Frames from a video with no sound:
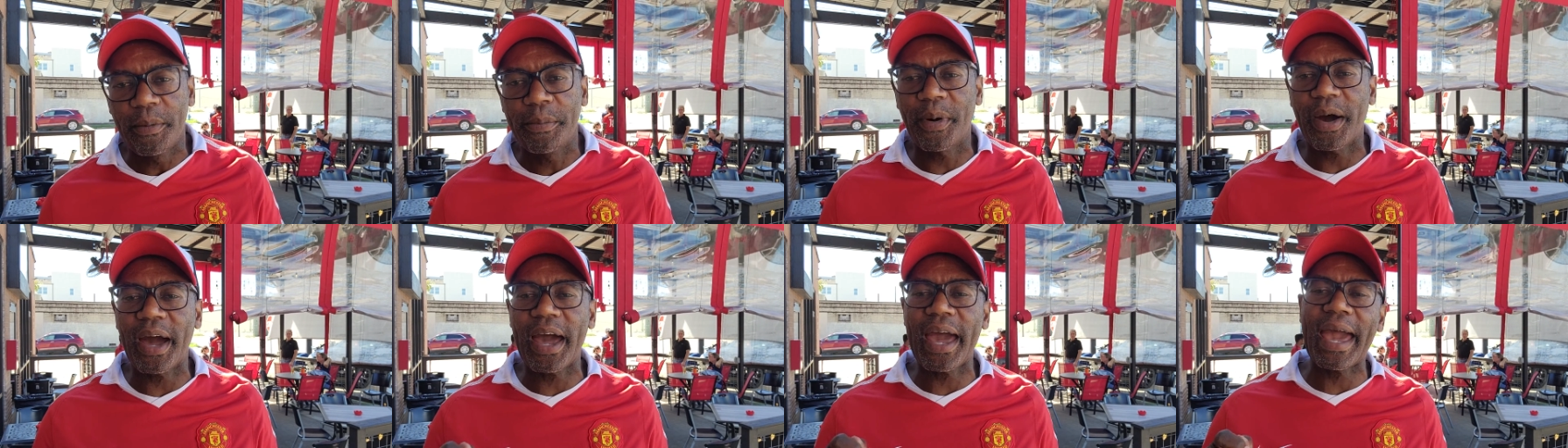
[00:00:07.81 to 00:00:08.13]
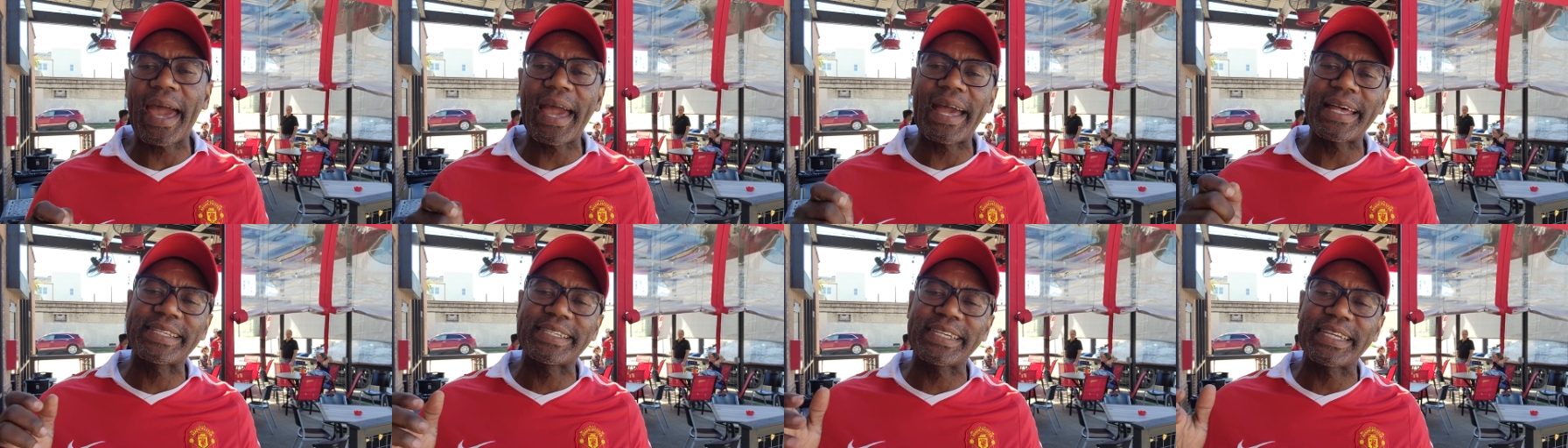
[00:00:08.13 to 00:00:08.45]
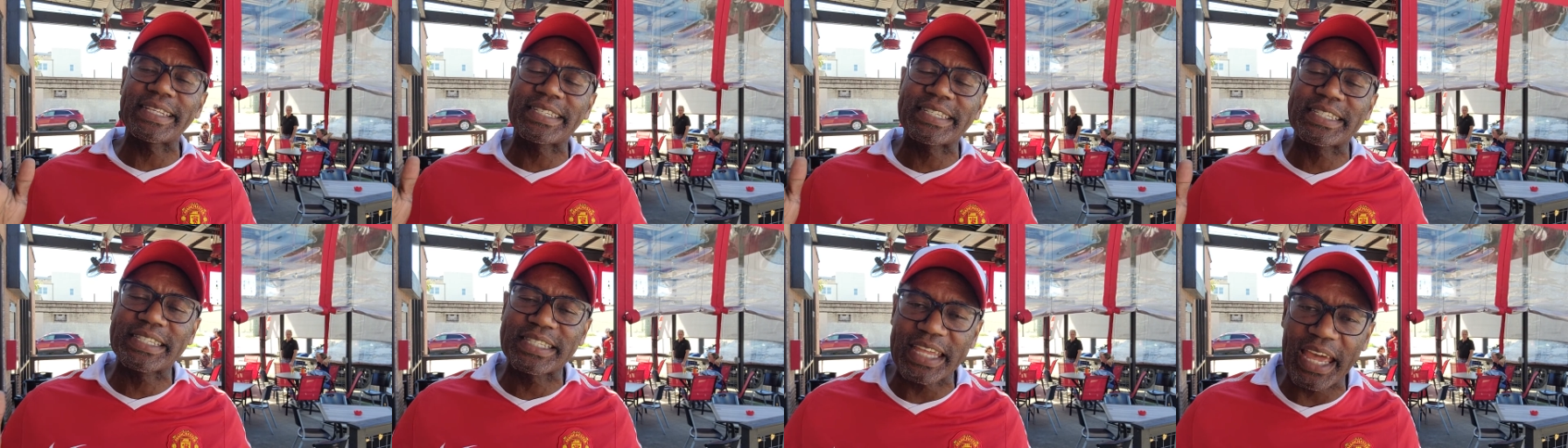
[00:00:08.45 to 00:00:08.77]
But as
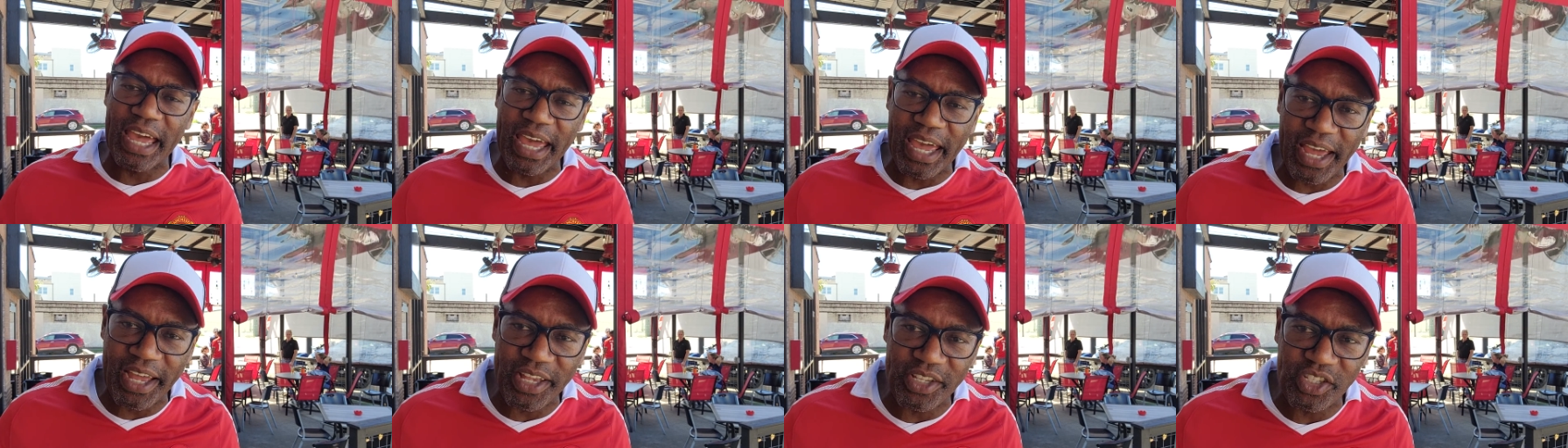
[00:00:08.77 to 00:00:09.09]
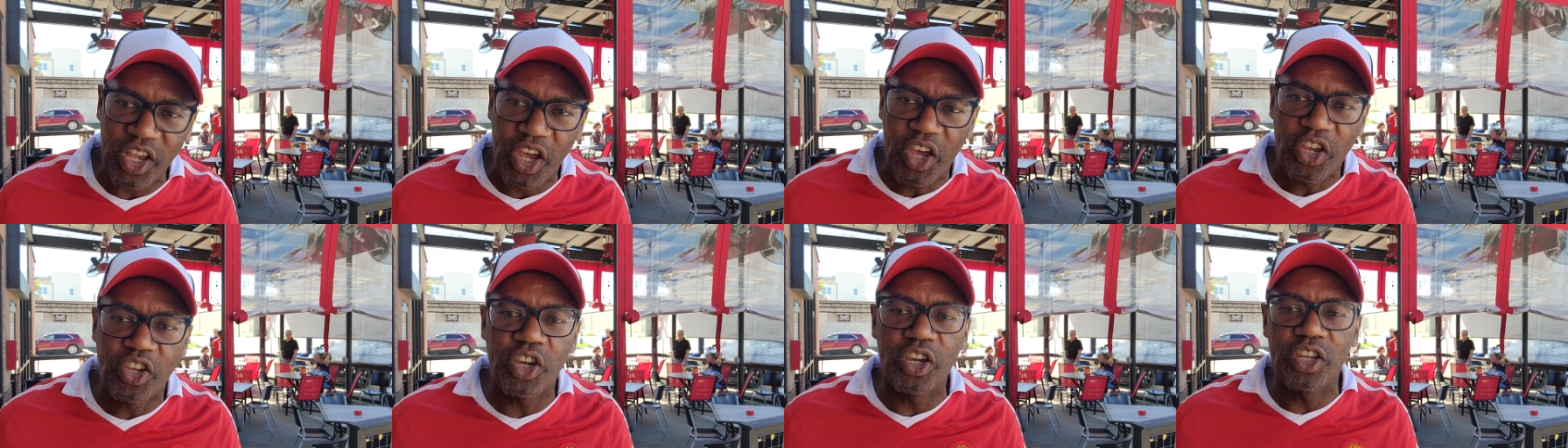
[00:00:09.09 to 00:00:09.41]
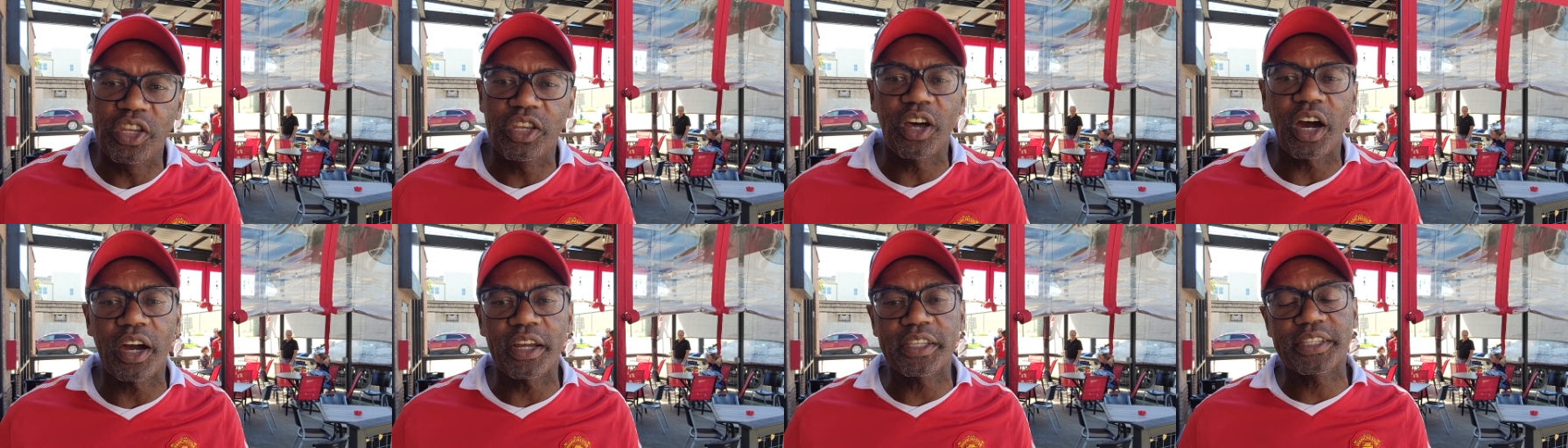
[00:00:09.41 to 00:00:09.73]
it stands,
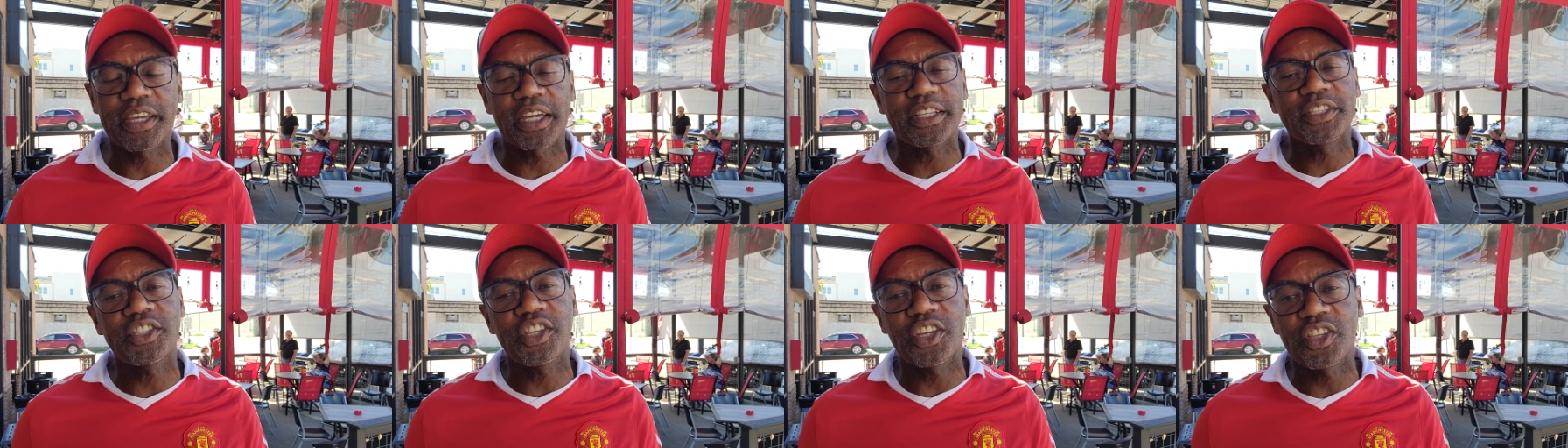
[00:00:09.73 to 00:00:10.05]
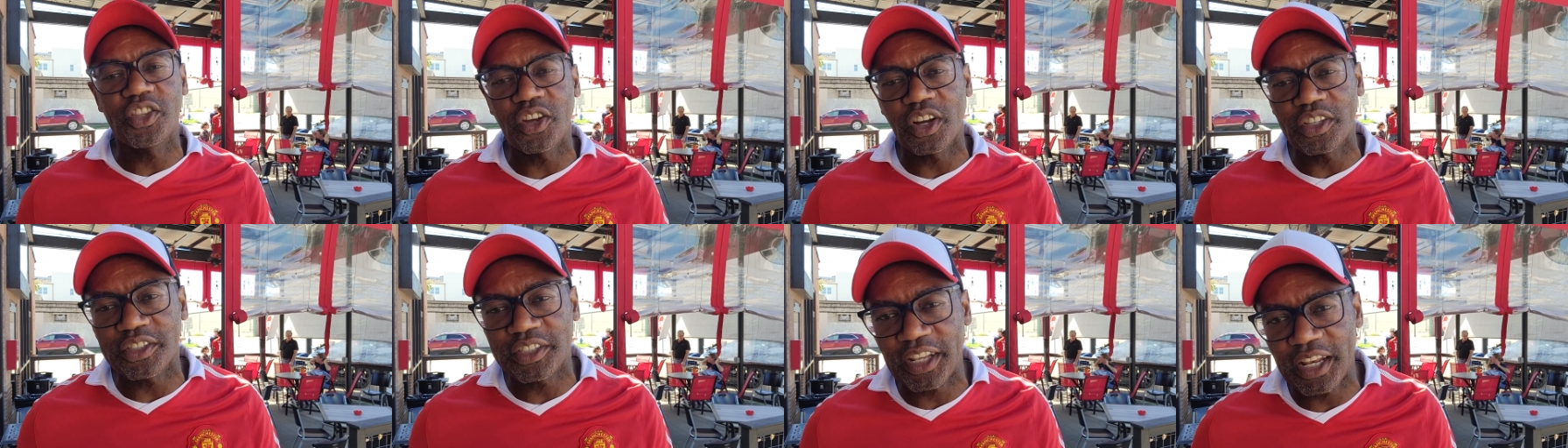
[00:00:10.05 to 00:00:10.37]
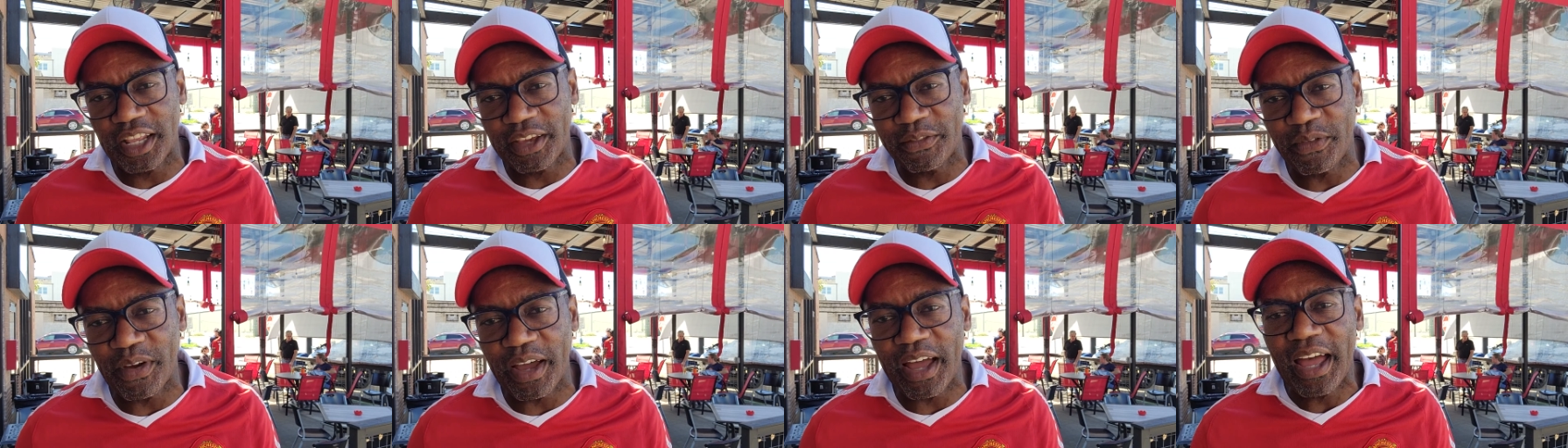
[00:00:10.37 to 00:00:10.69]
United did not
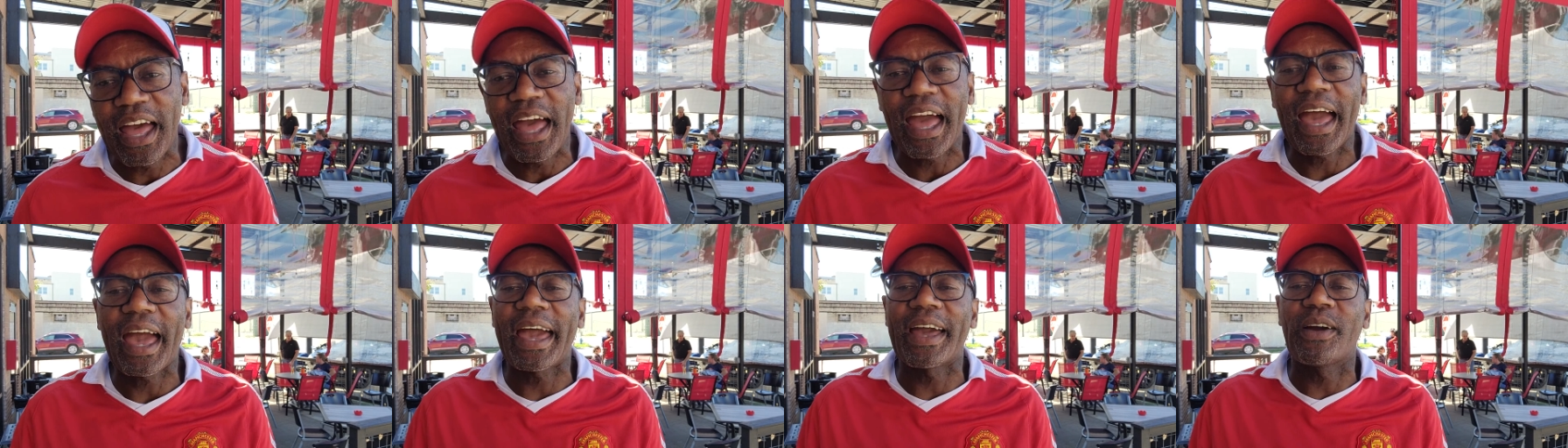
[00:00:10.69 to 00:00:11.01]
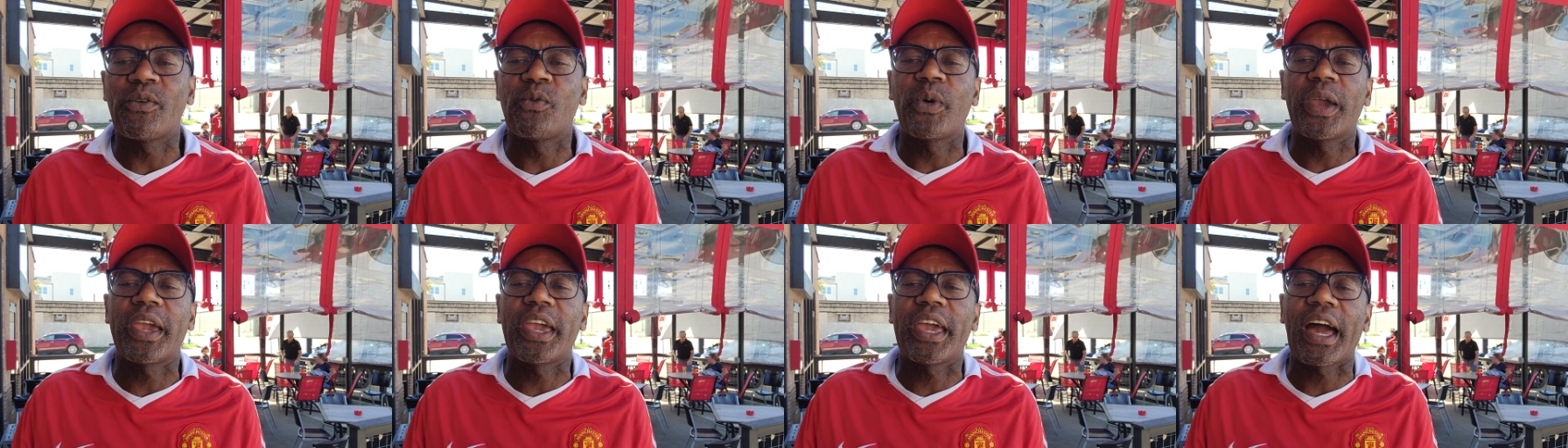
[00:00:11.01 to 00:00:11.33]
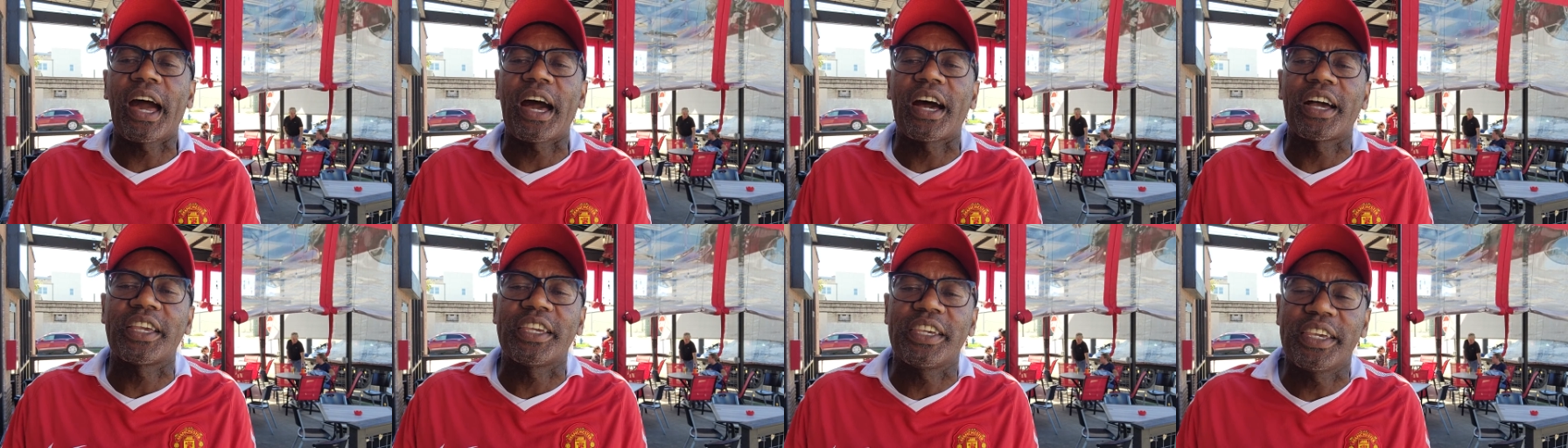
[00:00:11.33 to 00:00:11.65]
deliver, and we
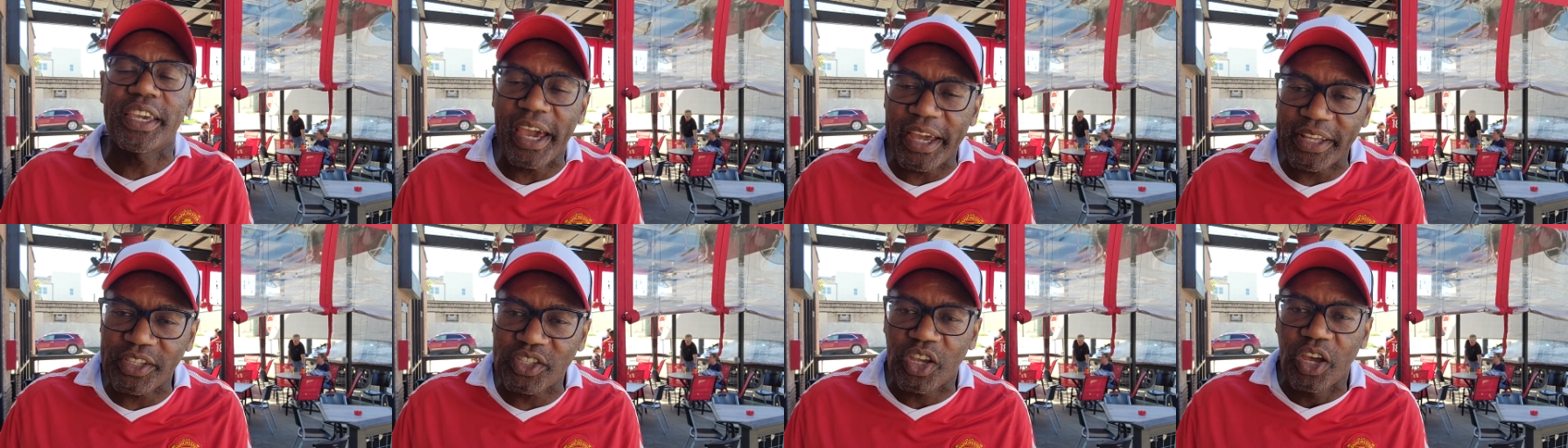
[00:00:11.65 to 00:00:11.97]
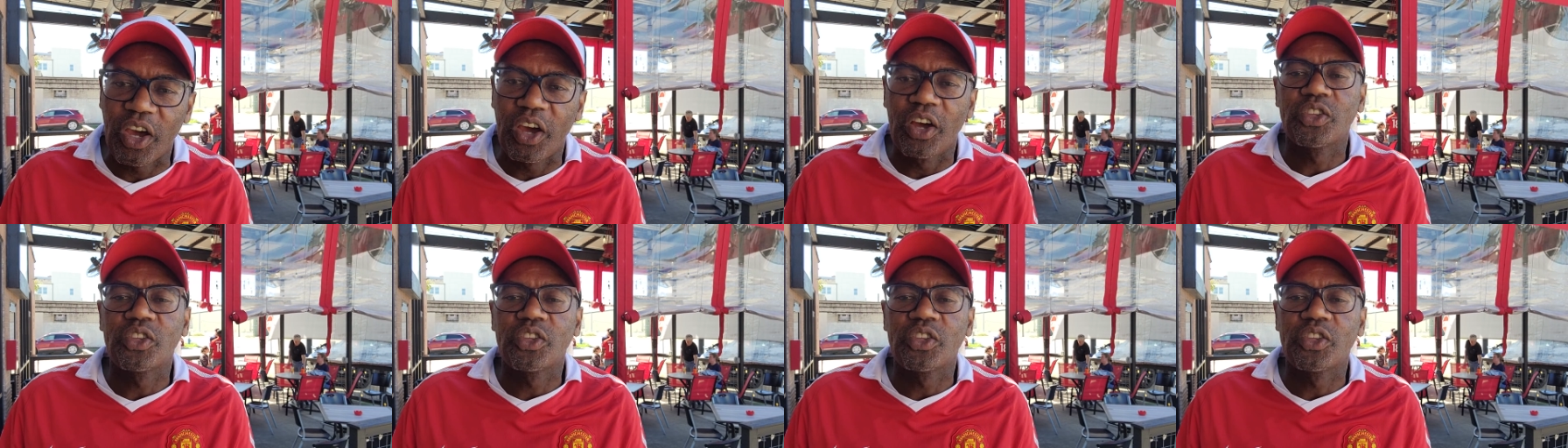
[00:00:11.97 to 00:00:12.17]
are yet